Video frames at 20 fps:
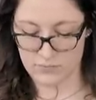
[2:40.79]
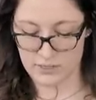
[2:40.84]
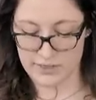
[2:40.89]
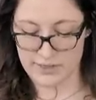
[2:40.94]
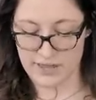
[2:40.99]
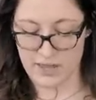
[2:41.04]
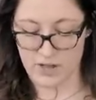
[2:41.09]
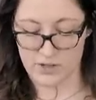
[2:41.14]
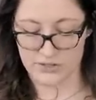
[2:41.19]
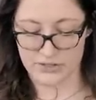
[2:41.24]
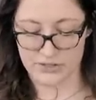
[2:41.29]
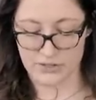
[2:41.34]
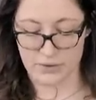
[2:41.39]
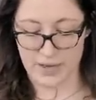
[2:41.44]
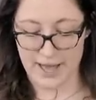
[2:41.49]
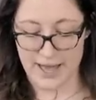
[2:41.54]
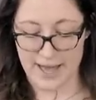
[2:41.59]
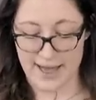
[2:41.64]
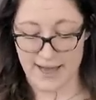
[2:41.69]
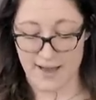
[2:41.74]
They also
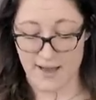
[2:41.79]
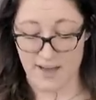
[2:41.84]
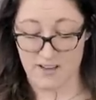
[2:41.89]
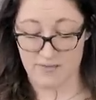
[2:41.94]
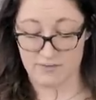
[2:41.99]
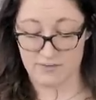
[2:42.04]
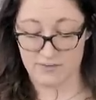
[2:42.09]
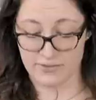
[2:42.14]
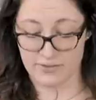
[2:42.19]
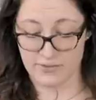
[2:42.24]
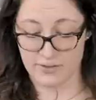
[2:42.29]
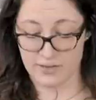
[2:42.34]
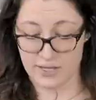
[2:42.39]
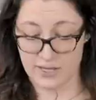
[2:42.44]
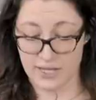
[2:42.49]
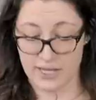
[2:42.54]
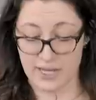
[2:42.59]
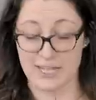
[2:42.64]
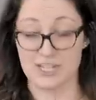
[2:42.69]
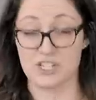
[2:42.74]
have
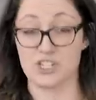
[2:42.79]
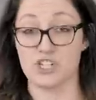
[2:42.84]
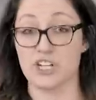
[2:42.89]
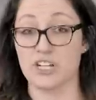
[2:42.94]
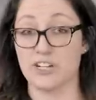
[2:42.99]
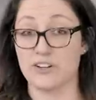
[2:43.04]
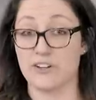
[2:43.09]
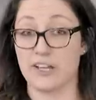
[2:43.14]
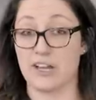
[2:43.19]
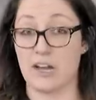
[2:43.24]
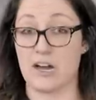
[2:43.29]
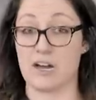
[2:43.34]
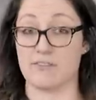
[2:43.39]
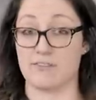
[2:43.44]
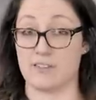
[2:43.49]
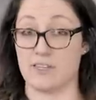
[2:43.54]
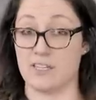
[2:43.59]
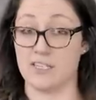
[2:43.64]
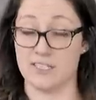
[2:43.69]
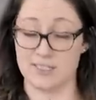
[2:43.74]
a chicory
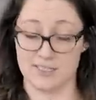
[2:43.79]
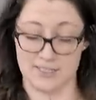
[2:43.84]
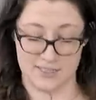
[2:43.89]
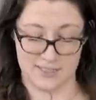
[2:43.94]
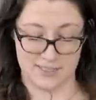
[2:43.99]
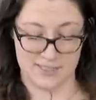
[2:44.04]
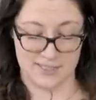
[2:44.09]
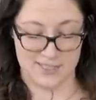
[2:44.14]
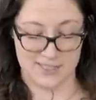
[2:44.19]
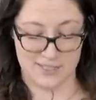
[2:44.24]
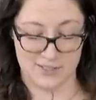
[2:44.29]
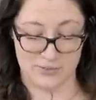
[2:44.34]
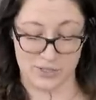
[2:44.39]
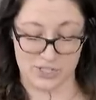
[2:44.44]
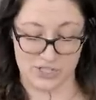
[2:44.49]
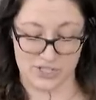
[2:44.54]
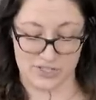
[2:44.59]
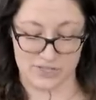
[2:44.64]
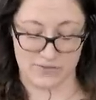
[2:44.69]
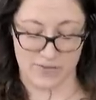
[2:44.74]
coffee,
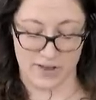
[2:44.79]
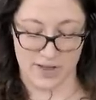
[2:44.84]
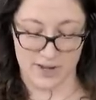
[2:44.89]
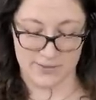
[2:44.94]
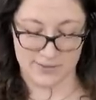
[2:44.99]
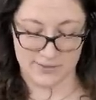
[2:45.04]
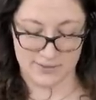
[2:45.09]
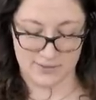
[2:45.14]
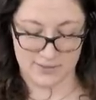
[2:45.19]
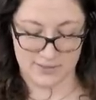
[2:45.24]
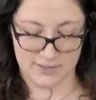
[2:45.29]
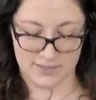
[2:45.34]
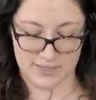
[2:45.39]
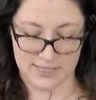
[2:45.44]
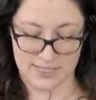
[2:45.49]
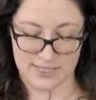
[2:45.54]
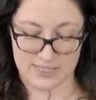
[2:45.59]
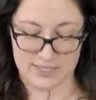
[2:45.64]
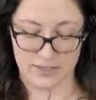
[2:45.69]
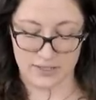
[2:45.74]
which is fun.
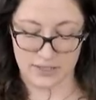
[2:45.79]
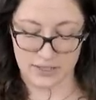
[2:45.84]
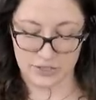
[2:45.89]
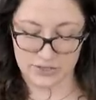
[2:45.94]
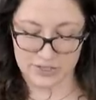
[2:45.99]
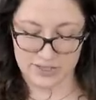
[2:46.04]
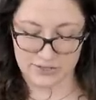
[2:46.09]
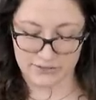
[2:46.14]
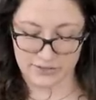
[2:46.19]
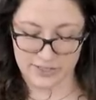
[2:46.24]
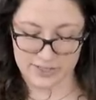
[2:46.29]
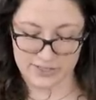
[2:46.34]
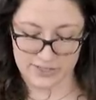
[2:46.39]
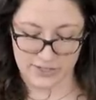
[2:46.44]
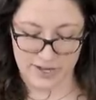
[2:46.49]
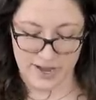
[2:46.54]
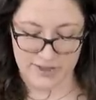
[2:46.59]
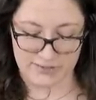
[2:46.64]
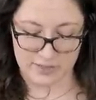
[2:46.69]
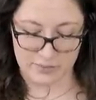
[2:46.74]
It's a little different, so
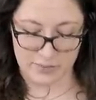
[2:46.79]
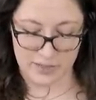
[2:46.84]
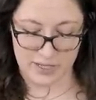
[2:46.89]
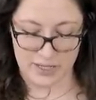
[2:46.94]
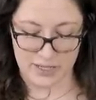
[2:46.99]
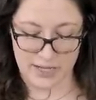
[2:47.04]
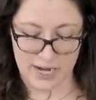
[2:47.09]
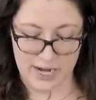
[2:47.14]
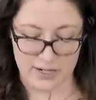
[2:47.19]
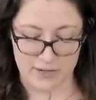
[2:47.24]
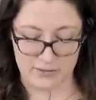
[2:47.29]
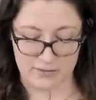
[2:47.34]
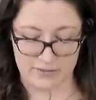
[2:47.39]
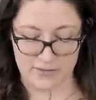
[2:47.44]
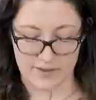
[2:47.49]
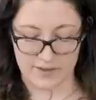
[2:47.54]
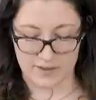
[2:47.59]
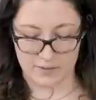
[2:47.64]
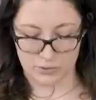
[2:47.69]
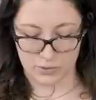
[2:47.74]
you have to be kind of
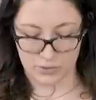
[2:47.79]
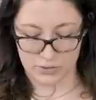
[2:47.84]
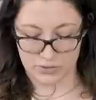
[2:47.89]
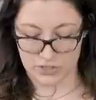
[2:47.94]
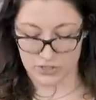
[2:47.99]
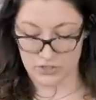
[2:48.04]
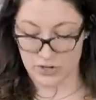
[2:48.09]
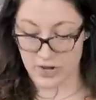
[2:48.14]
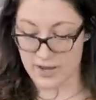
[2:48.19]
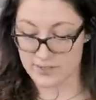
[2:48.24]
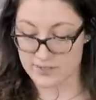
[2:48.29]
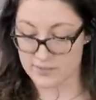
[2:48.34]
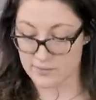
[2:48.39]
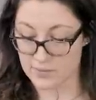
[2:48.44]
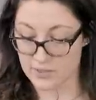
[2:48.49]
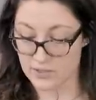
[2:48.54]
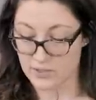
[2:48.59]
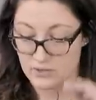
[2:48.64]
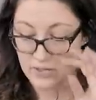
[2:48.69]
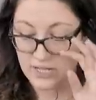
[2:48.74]
in the mood to try
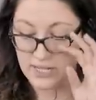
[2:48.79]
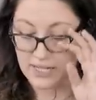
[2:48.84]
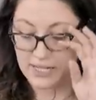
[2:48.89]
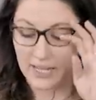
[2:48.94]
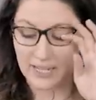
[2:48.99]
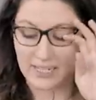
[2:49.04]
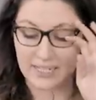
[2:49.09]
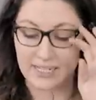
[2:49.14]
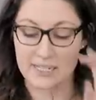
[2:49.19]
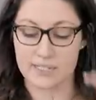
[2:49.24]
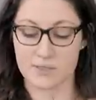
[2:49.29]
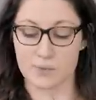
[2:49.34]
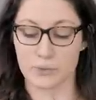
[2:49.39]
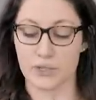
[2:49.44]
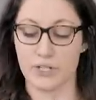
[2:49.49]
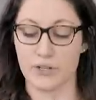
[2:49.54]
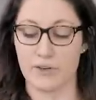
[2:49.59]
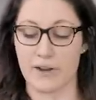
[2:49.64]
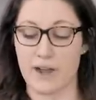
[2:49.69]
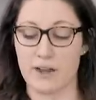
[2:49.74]
something unique. And it is
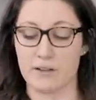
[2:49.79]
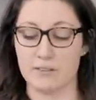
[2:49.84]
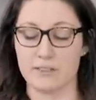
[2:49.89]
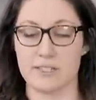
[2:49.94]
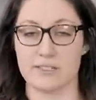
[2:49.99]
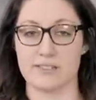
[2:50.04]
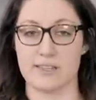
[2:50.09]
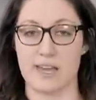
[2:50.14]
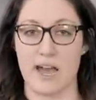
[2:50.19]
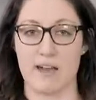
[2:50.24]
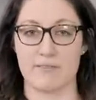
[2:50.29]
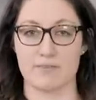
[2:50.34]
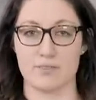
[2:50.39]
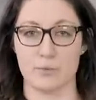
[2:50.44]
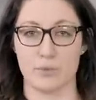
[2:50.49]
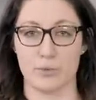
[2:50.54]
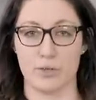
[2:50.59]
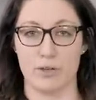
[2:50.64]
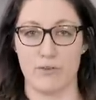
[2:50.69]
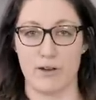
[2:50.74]
pre-ground because they have to
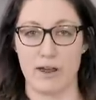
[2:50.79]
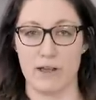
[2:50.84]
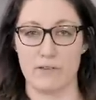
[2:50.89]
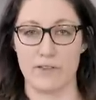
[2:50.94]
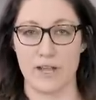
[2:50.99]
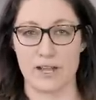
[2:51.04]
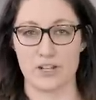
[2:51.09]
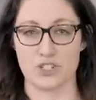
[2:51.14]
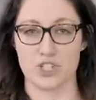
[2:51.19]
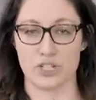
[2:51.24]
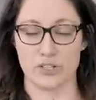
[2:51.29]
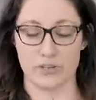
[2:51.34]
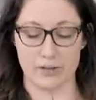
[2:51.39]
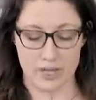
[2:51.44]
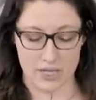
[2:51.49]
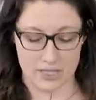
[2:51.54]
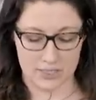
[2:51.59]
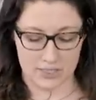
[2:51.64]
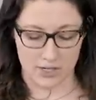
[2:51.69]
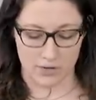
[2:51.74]
pre-ground that
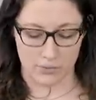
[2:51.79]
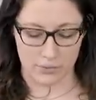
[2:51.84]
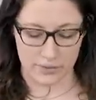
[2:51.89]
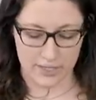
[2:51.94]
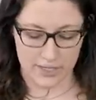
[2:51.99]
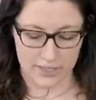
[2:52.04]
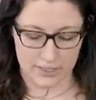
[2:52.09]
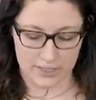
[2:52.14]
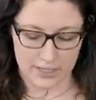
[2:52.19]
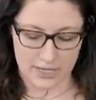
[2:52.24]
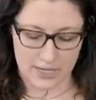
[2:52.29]
chicory to go with it.